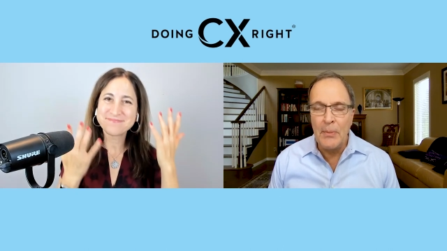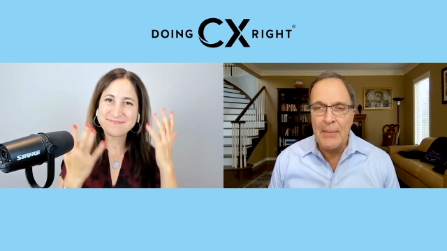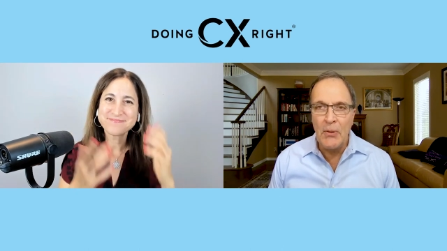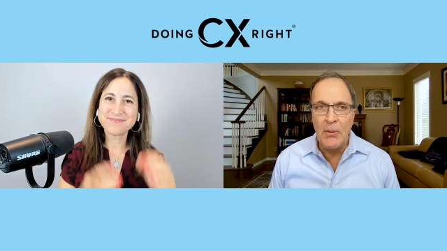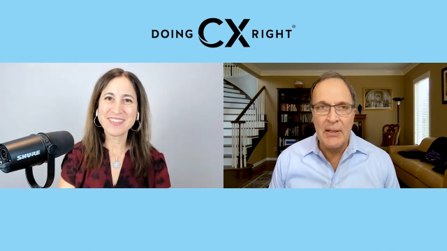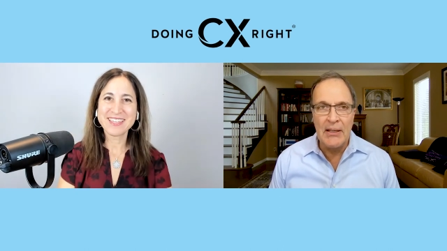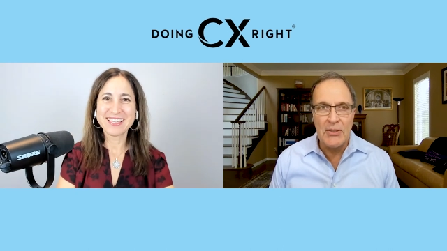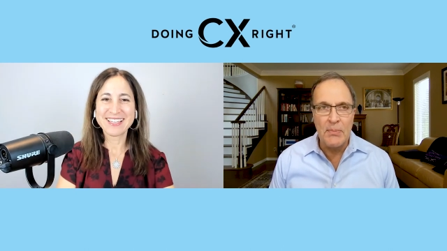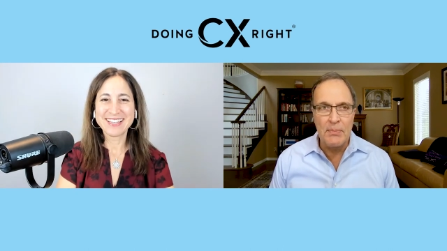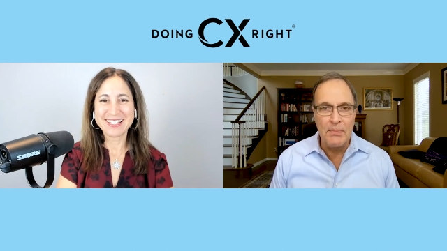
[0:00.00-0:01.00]
Speaker 1: maybe one thing is
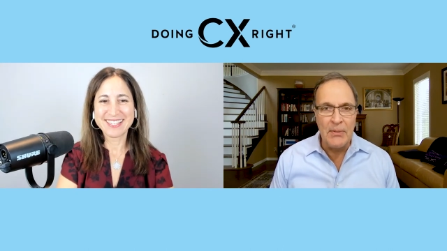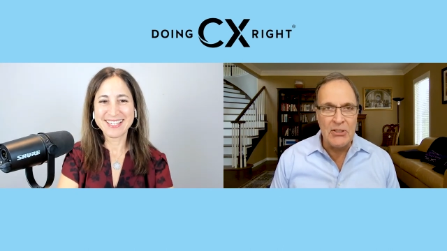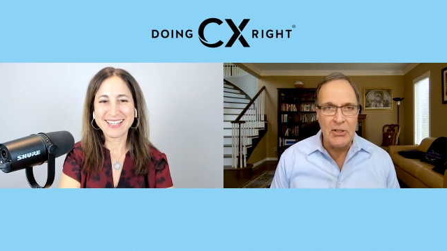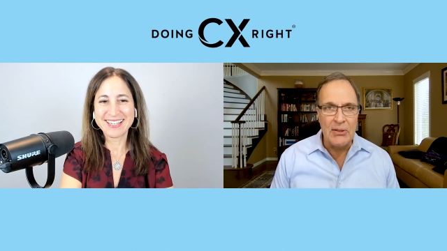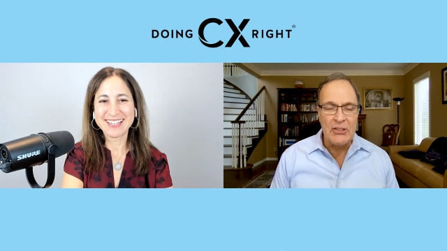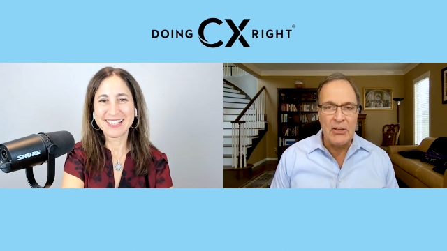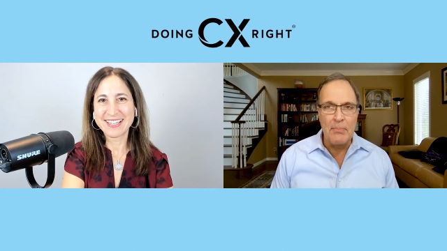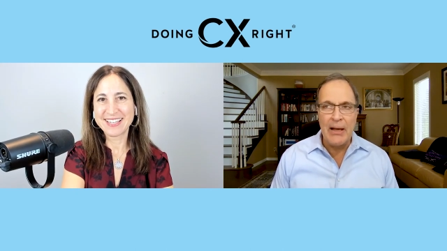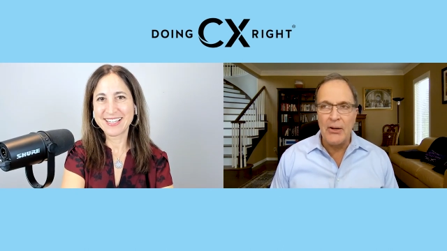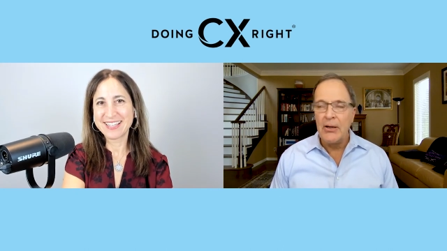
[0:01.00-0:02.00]
is listen
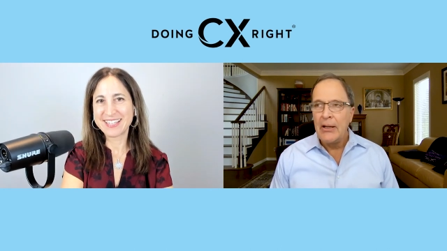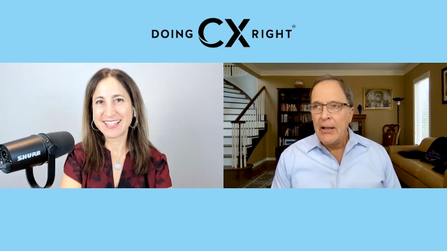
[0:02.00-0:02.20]
better.